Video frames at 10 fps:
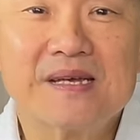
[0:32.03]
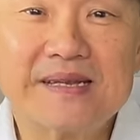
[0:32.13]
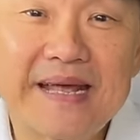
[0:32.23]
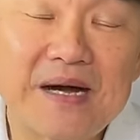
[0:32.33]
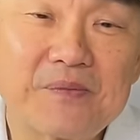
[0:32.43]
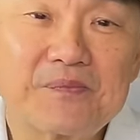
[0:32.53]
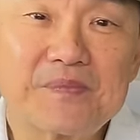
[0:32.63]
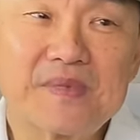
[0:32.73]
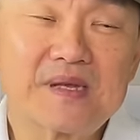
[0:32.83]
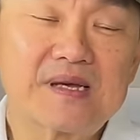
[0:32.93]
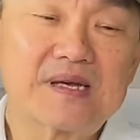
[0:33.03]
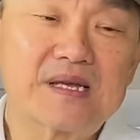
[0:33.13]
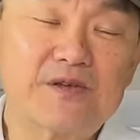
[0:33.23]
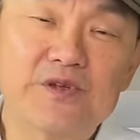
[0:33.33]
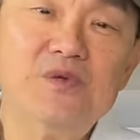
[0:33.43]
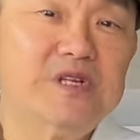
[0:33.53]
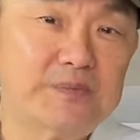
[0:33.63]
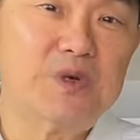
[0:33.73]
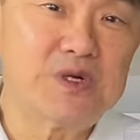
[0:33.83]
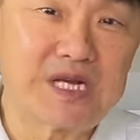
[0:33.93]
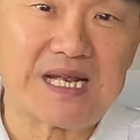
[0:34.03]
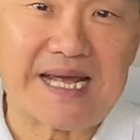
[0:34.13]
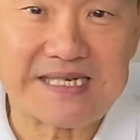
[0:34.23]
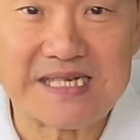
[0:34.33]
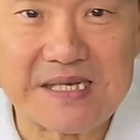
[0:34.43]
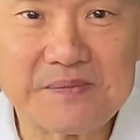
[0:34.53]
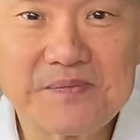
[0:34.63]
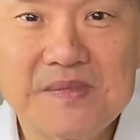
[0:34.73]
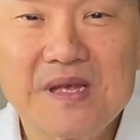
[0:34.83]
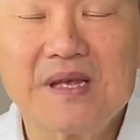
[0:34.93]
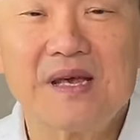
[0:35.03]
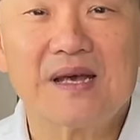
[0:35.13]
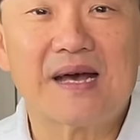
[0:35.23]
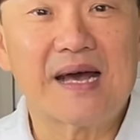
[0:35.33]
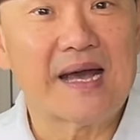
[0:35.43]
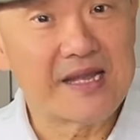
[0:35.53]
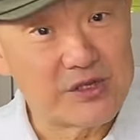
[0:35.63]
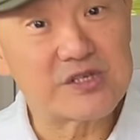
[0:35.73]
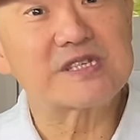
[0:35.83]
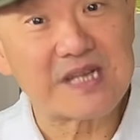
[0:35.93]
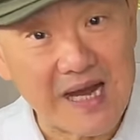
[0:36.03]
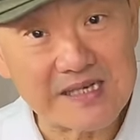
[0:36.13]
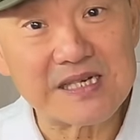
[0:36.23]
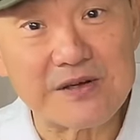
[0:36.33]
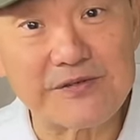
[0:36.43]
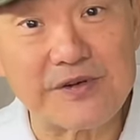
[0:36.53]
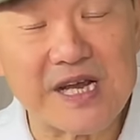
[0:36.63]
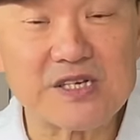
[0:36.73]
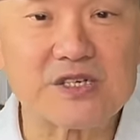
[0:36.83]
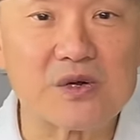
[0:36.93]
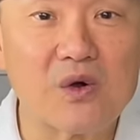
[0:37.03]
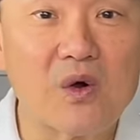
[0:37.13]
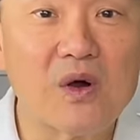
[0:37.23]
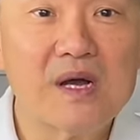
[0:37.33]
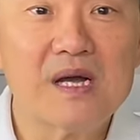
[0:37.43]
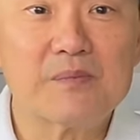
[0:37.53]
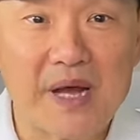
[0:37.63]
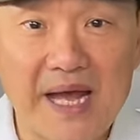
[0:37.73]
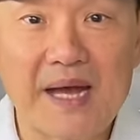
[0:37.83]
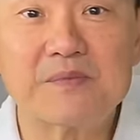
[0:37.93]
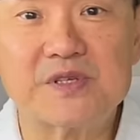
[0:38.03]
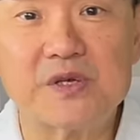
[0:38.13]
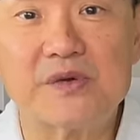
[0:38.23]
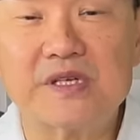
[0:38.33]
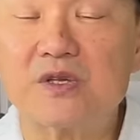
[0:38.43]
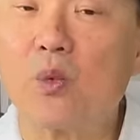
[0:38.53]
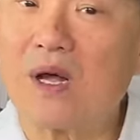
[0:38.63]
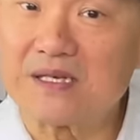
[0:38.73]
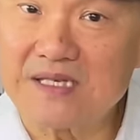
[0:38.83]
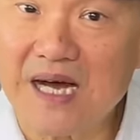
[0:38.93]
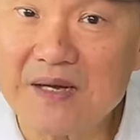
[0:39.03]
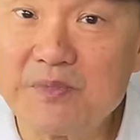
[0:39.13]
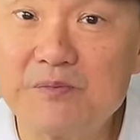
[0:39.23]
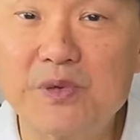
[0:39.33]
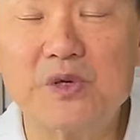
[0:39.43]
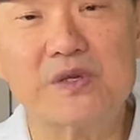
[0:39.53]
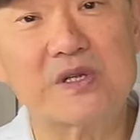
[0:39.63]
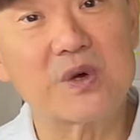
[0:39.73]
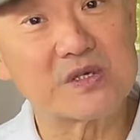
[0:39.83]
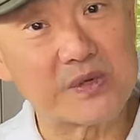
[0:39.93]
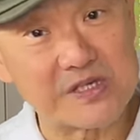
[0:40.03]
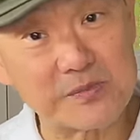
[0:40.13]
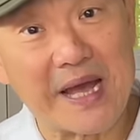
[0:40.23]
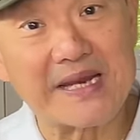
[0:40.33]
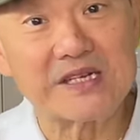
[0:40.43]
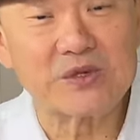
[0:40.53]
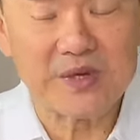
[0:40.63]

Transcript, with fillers: Now, if you're into boot collecting and you're starting afresh, or perhaps you're into one type of boot and you want to expand into